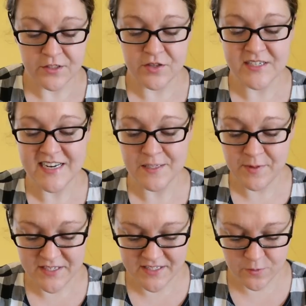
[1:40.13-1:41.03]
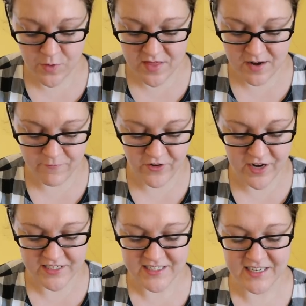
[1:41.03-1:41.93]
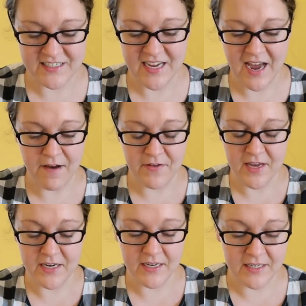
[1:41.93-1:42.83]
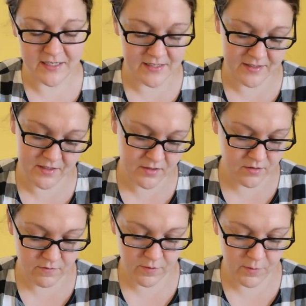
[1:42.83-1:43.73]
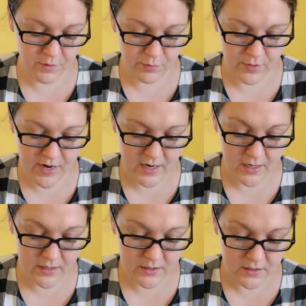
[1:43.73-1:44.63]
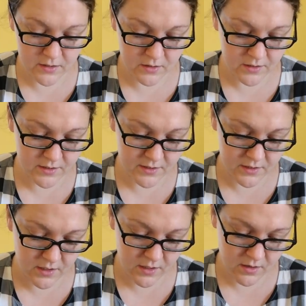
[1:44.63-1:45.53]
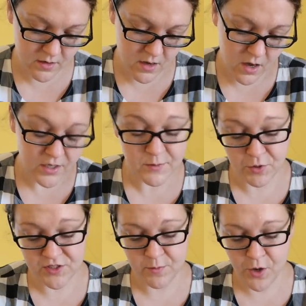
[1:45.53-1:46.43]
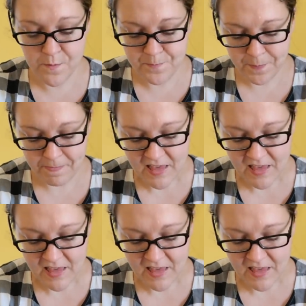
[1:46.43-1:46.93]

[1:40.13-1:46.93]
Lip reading: So this next piece is one that I'm very excited to have. It is from the brand, let's see, it's Mosimo.